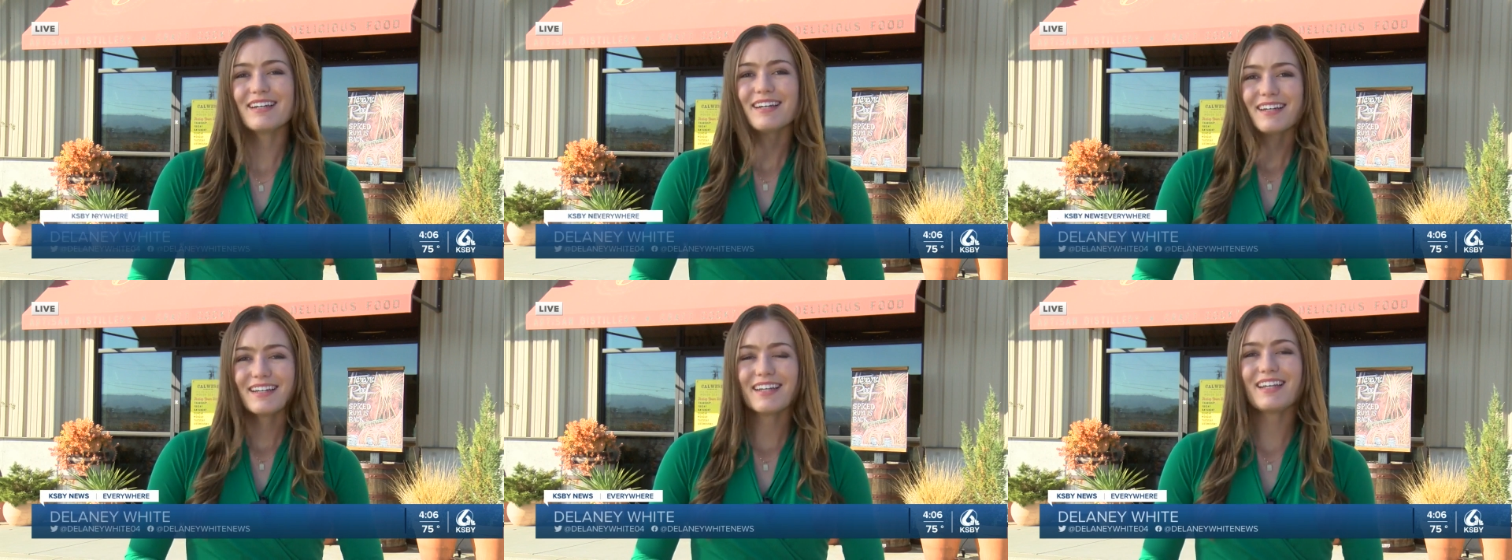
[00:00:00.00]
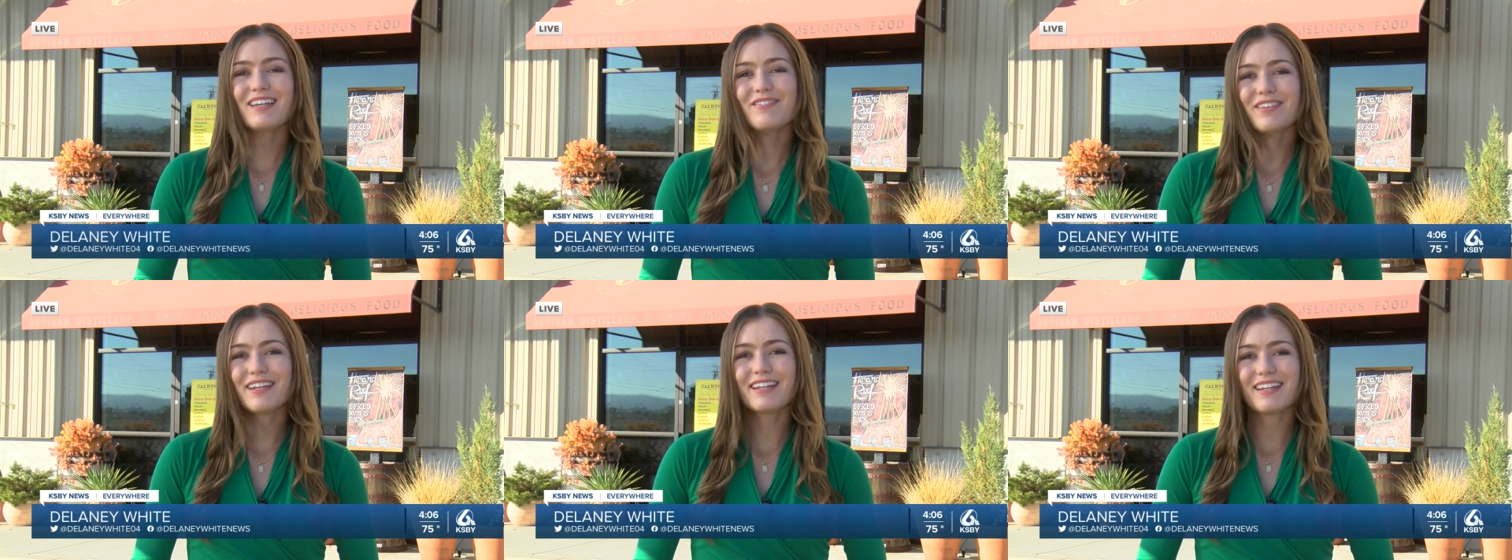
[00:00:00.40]
Good
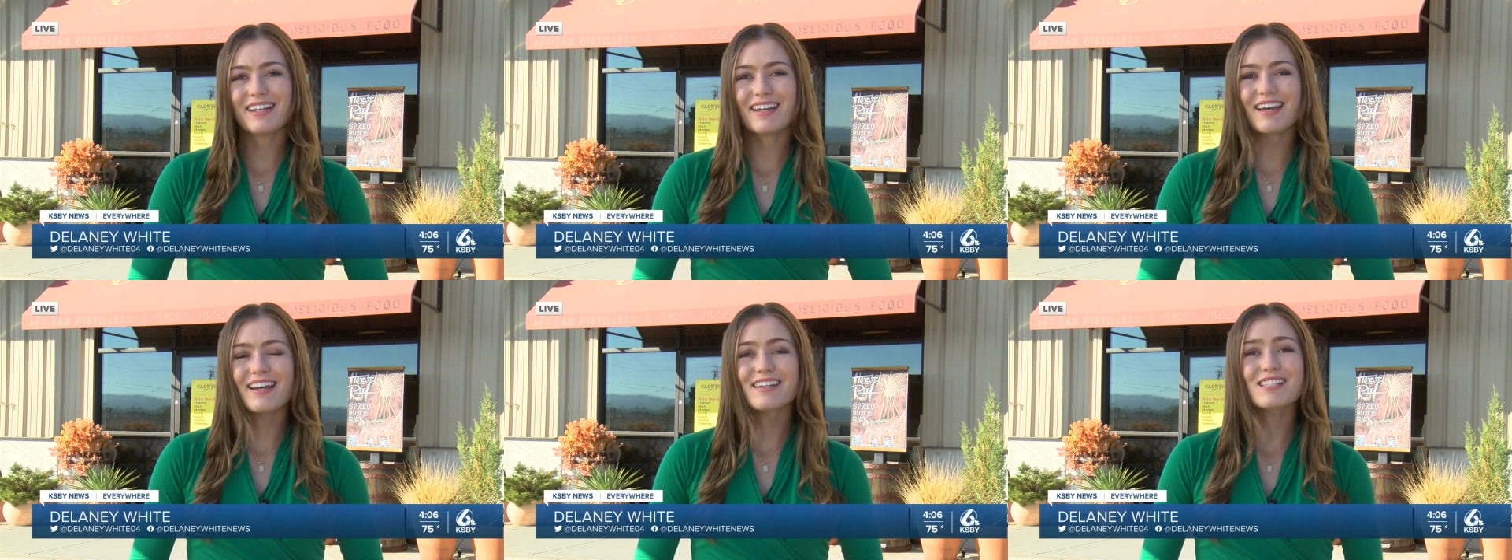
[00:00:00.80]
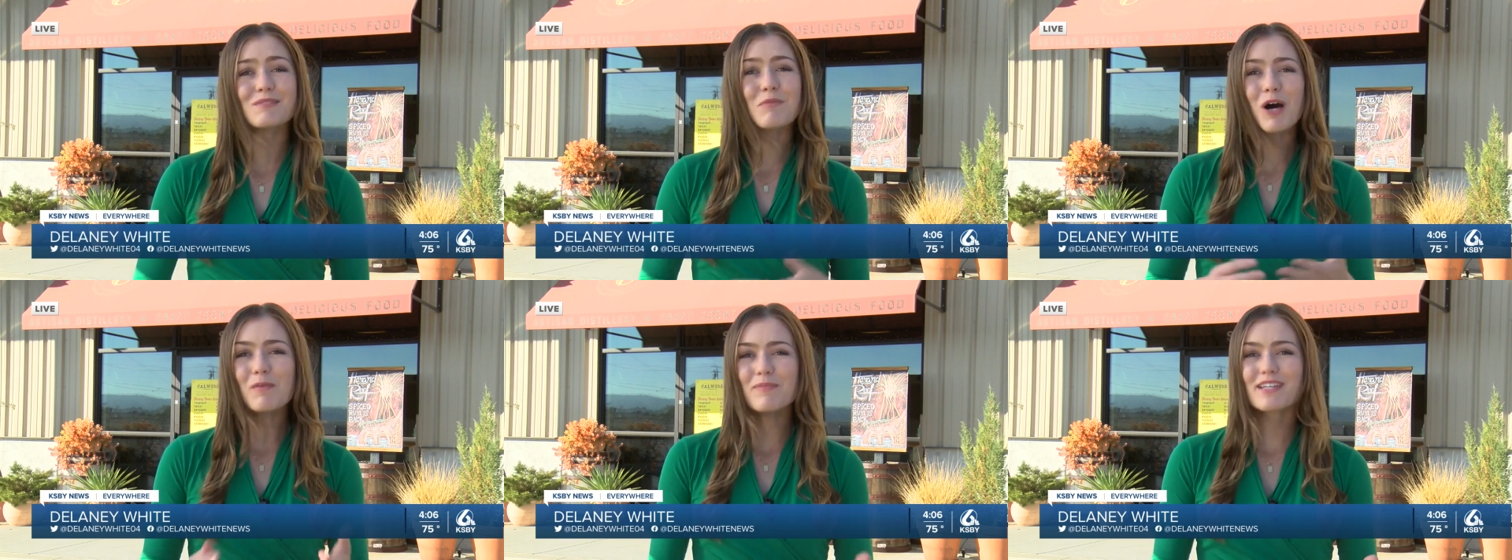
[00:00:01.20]
evening, Nina.
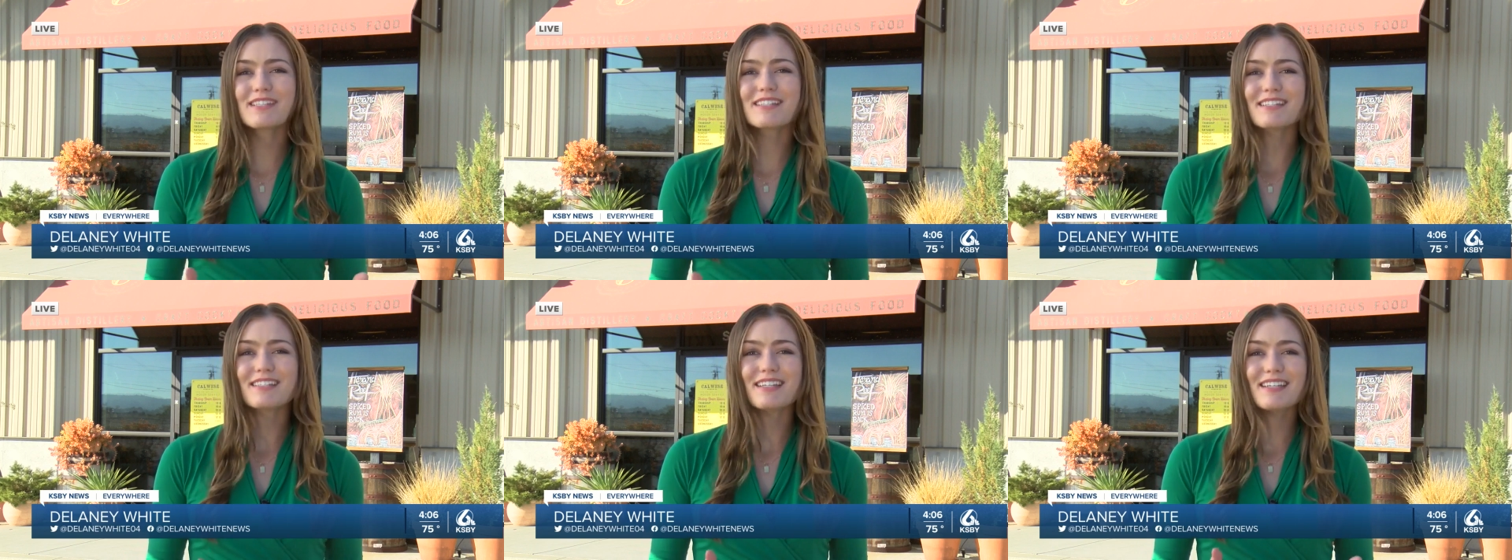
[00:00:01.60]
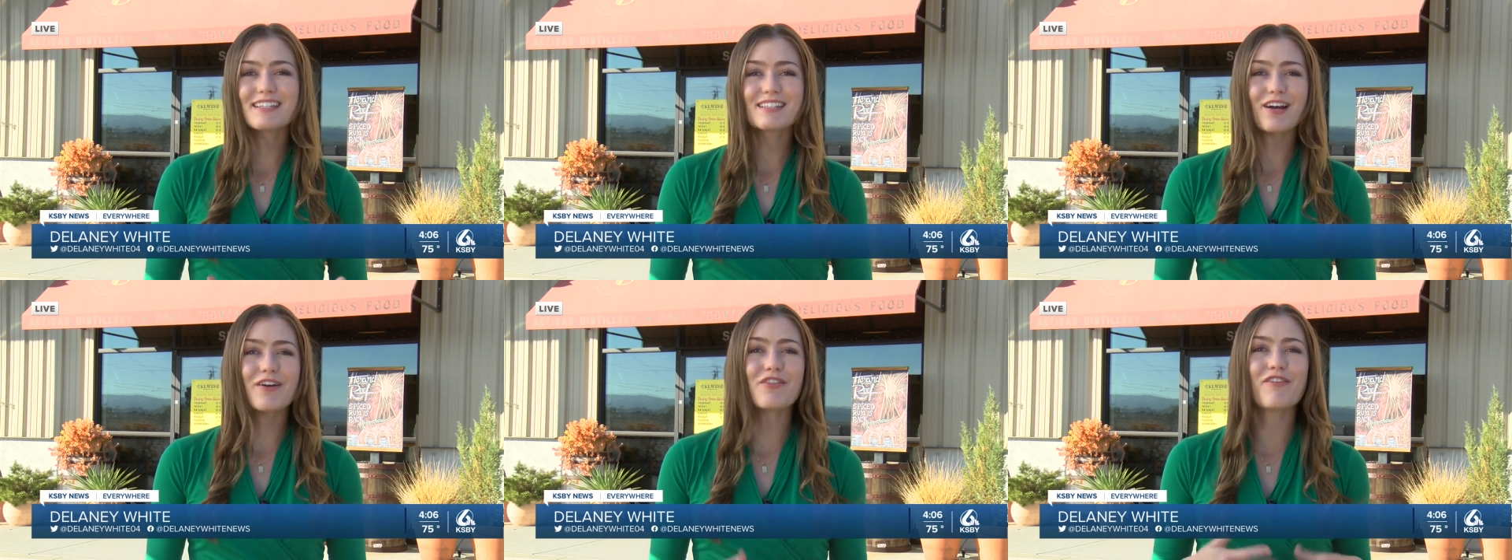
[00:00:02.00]
Small businesses are